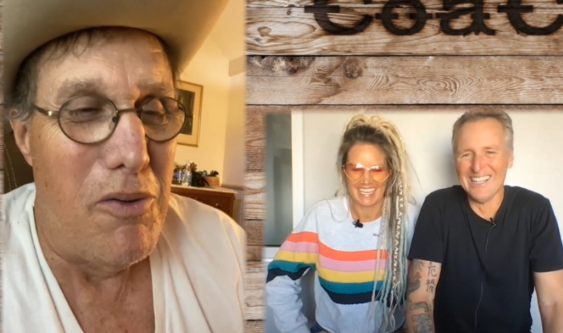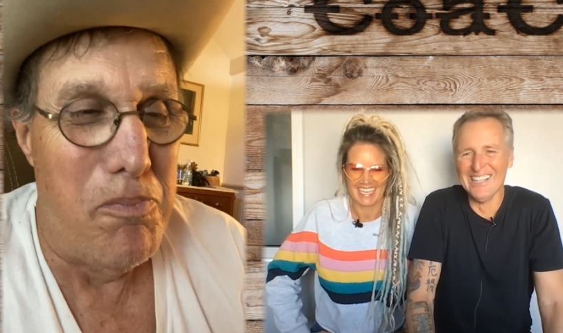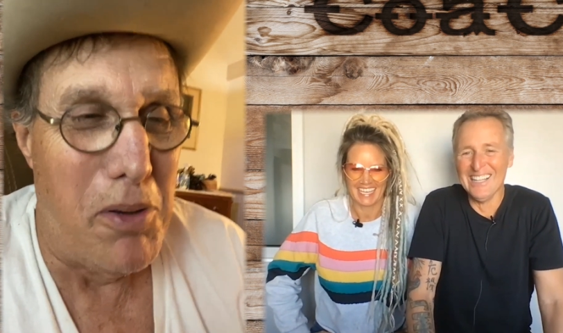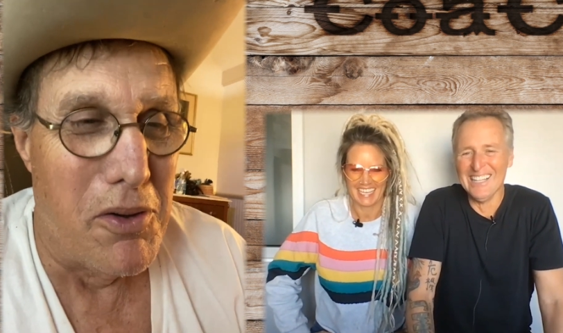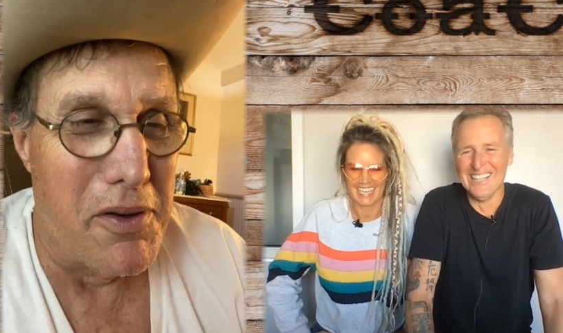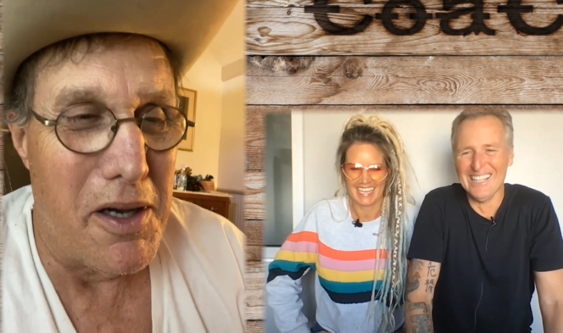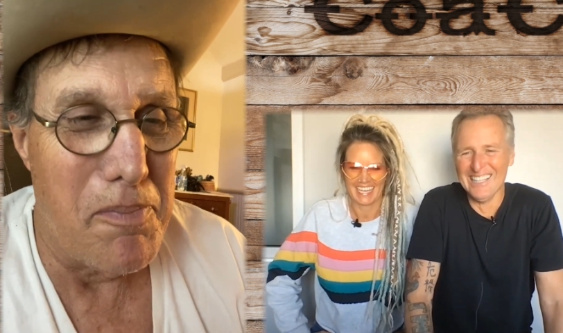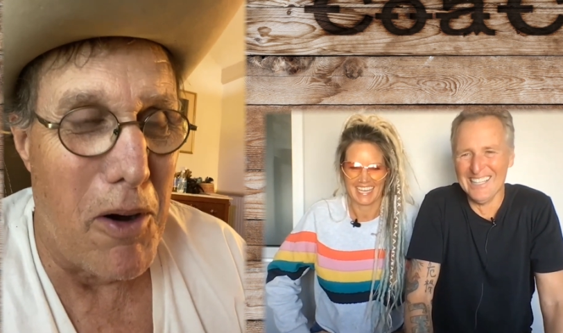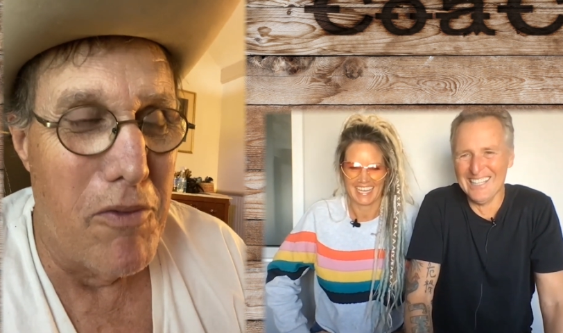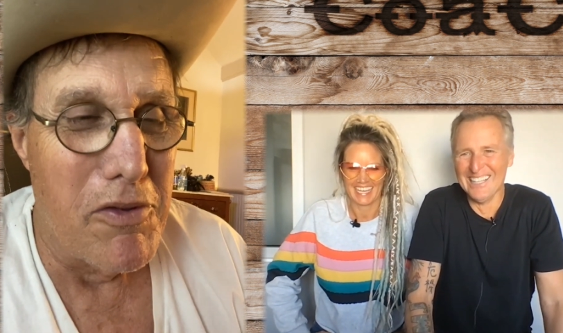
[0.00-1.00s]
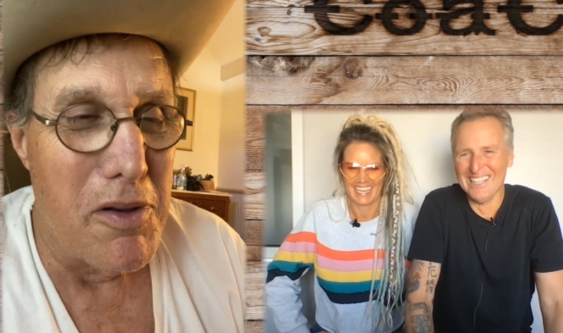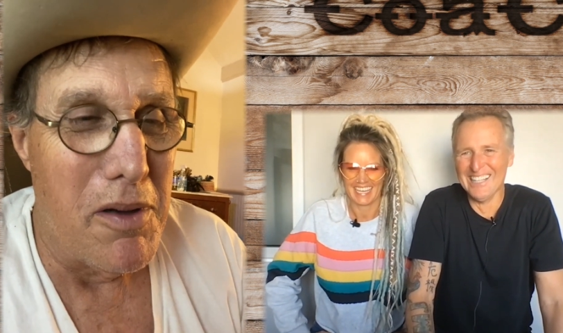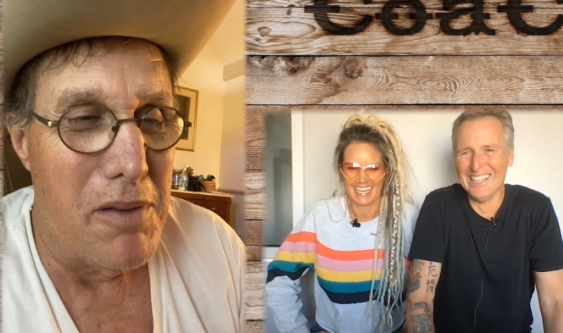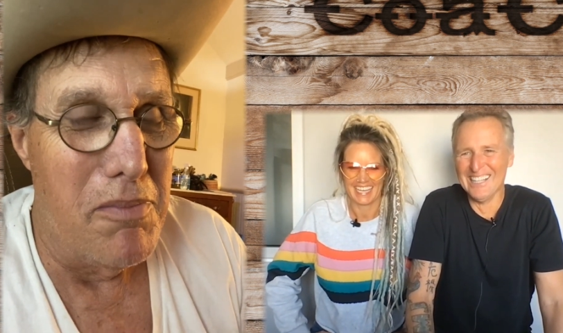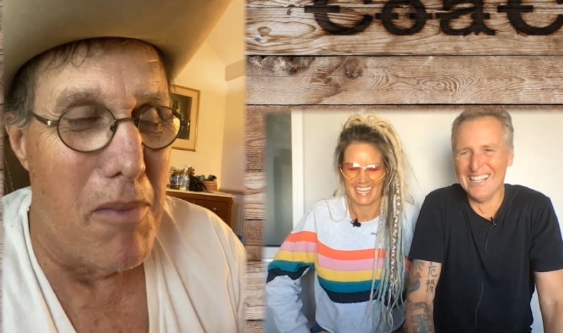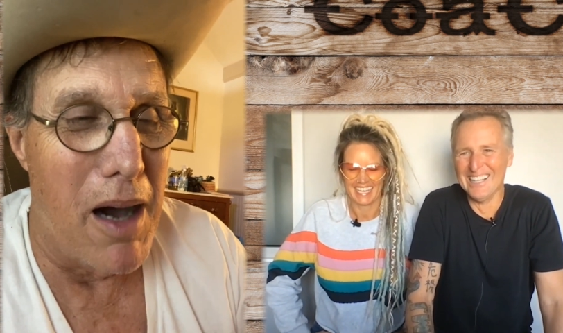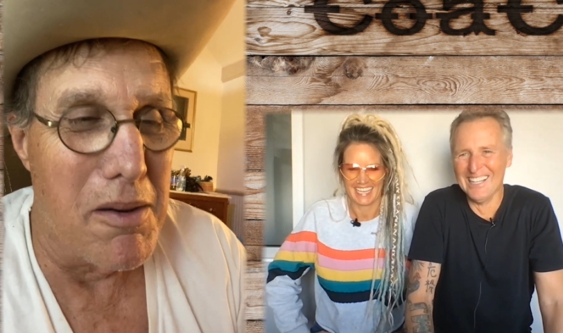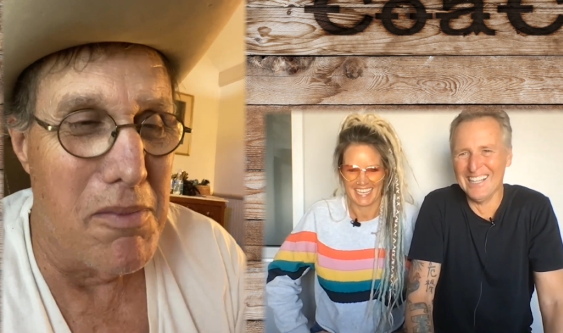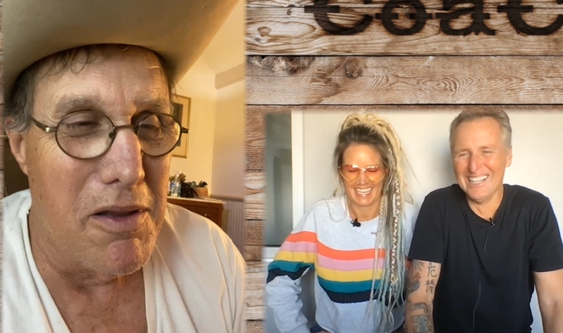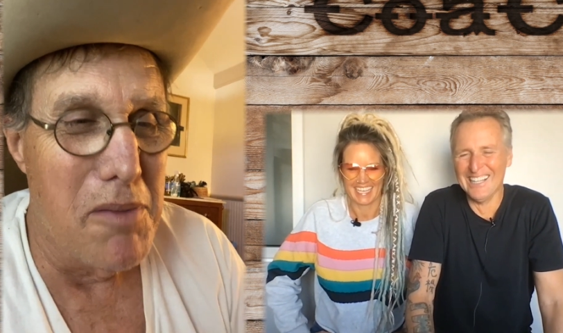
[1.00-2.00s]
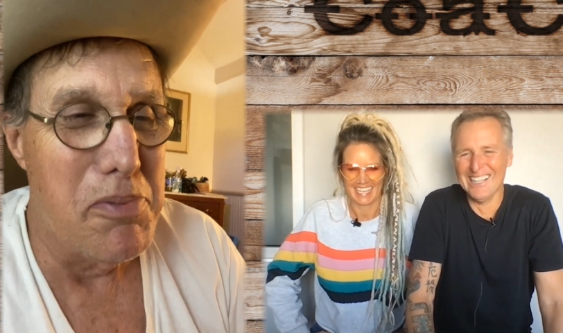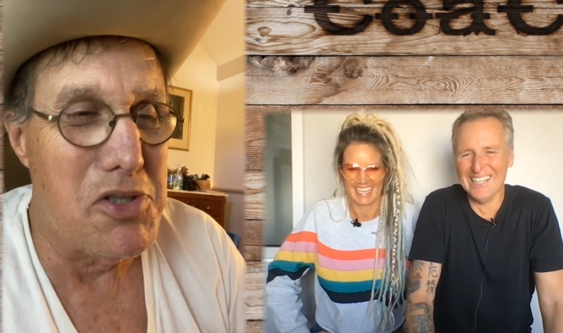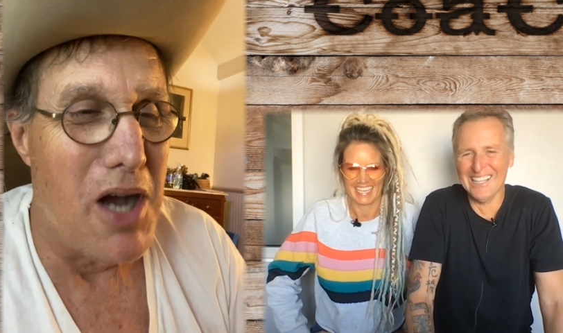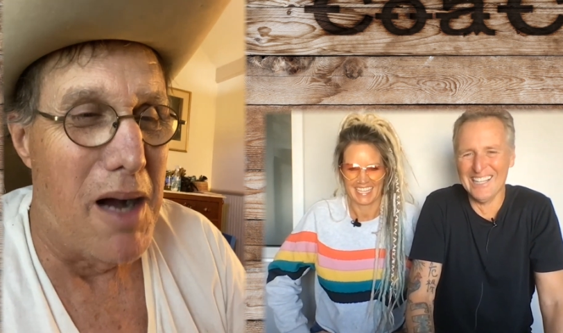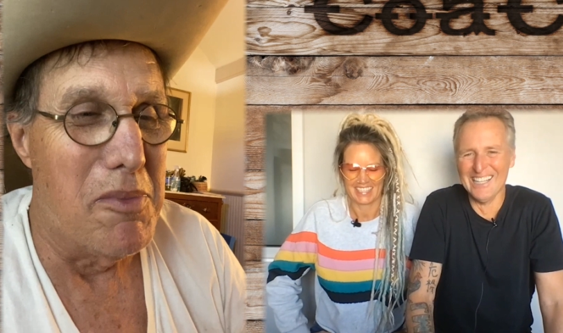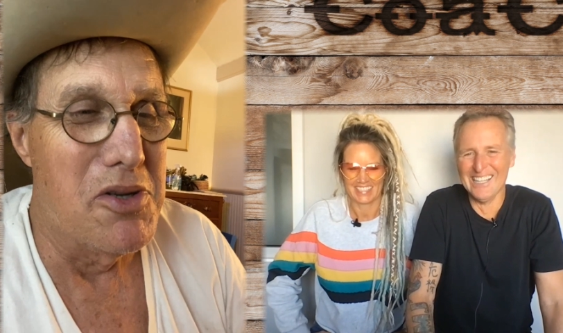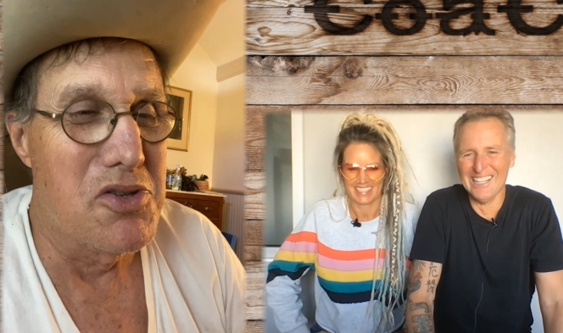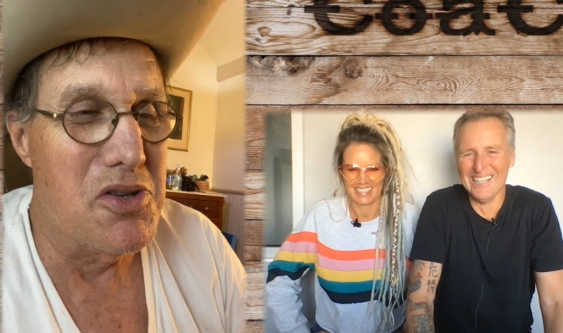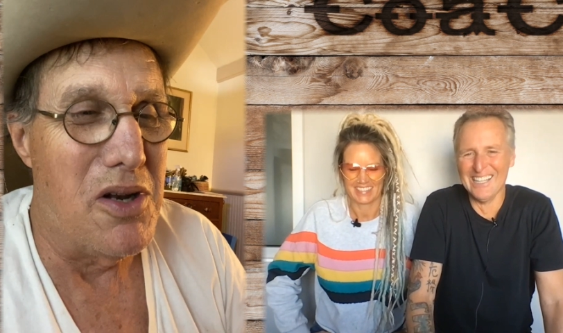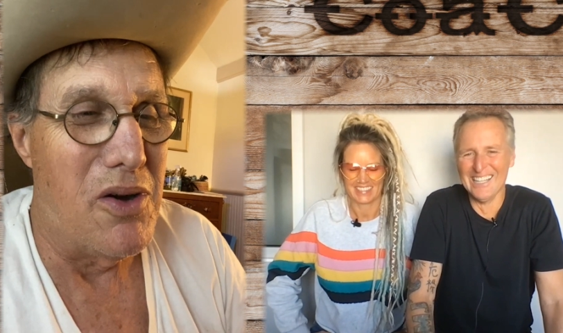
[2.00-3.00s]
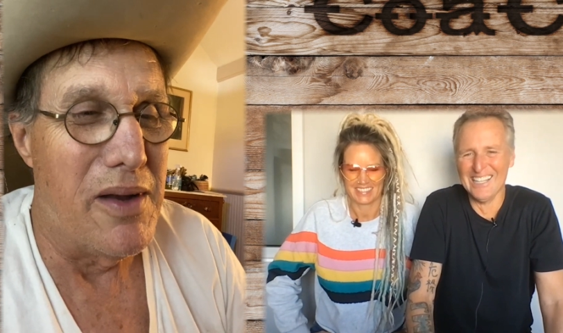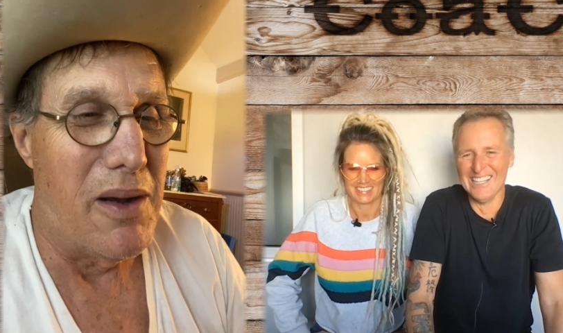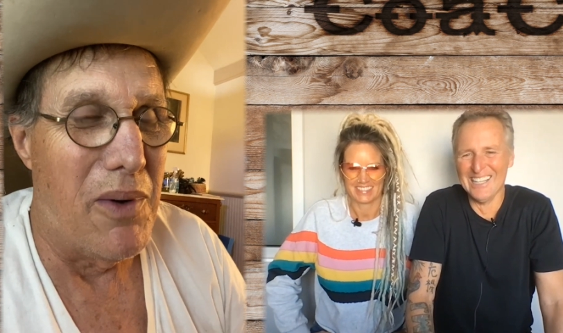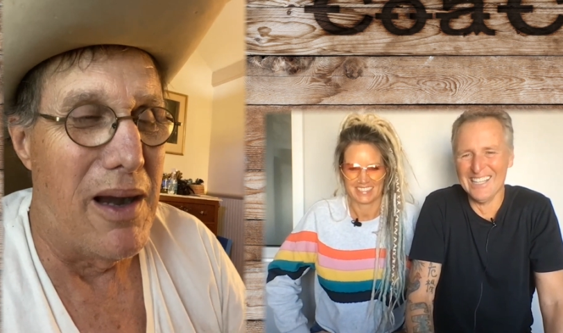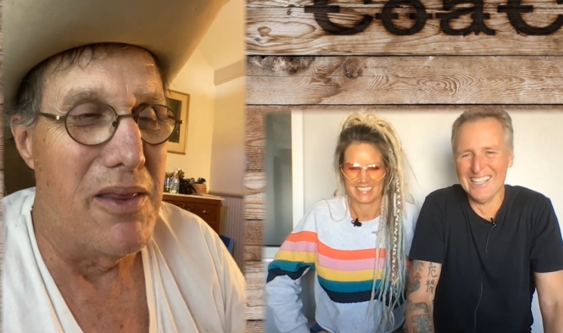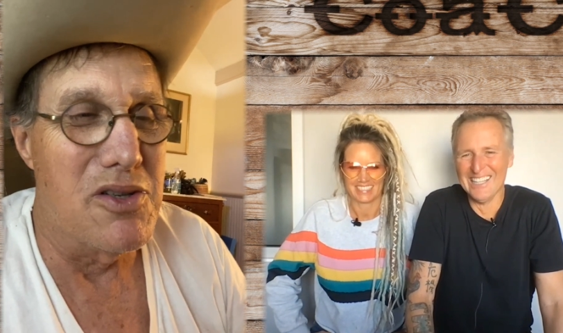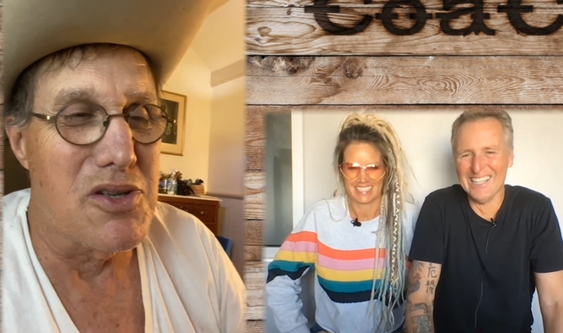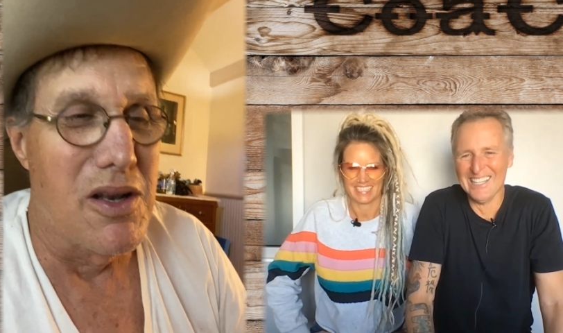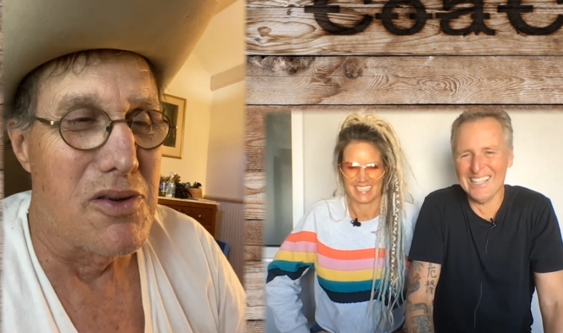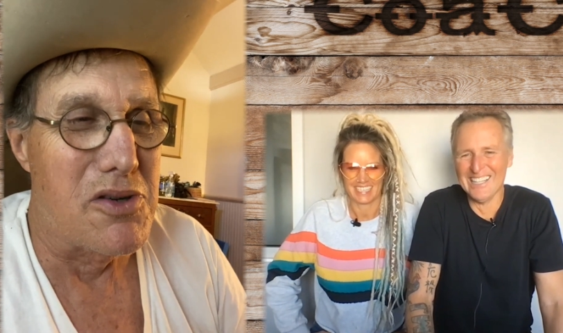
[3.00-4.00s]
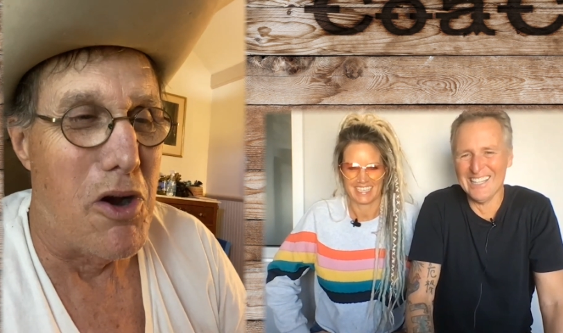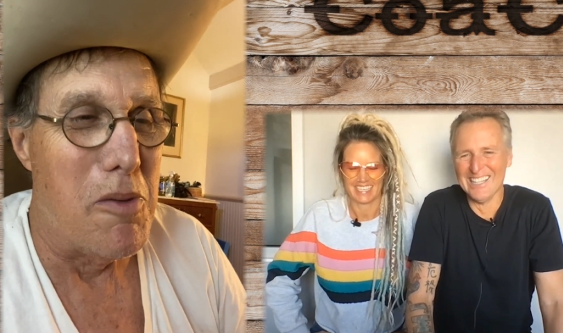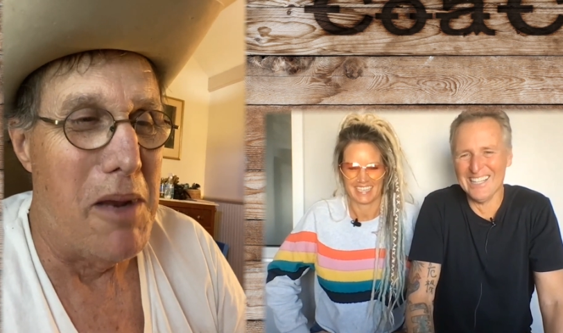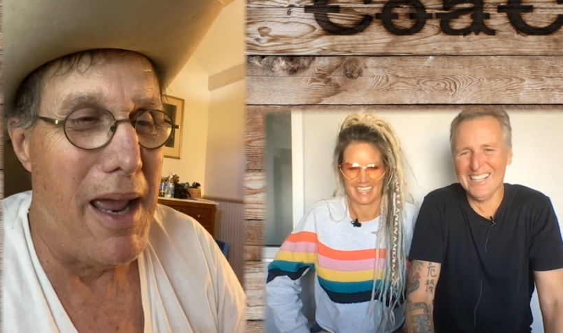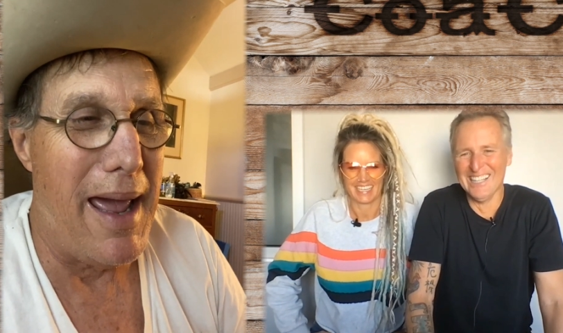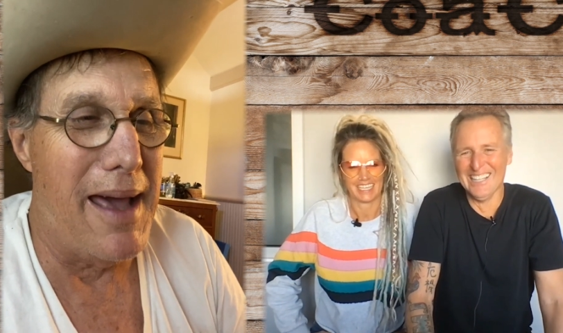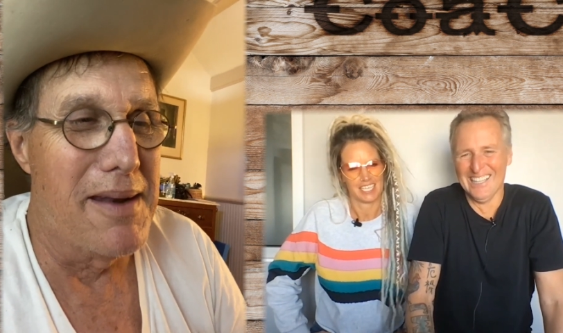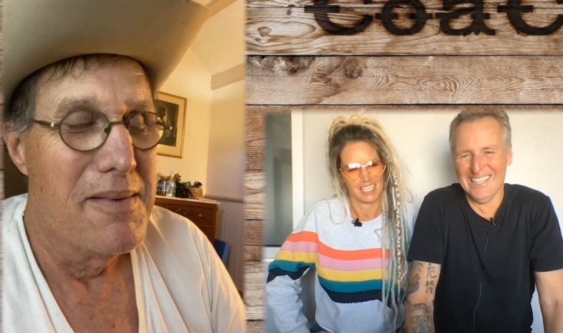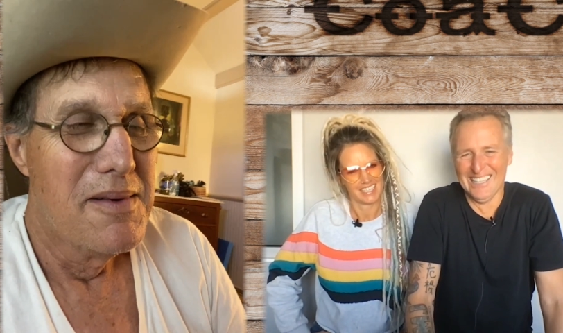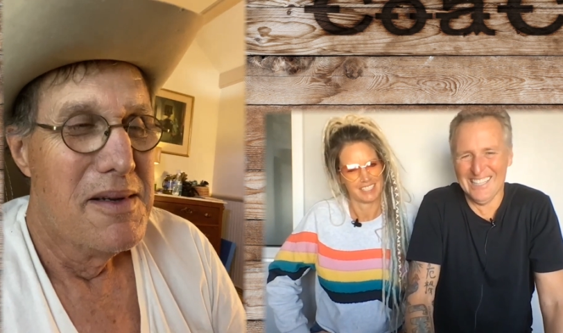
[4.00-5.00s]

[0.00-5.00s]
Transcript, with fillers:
Speaker 1: know, pulled up over the bottom of the pajamas, you know, and I wear this little derby hat.